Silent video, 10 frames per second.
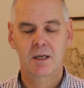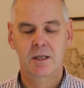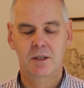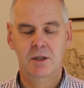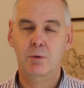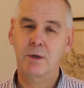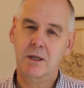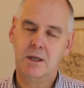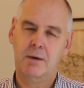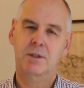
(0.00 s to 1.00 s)
so that we
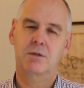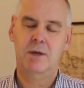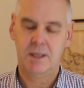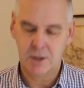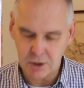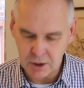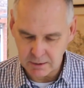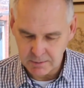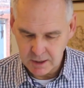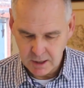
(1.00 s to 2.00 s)
could come into
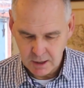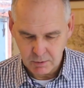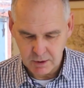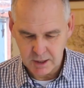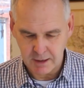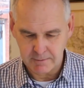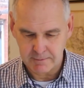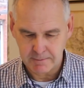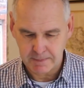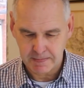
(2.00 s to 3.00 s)
relationship with him.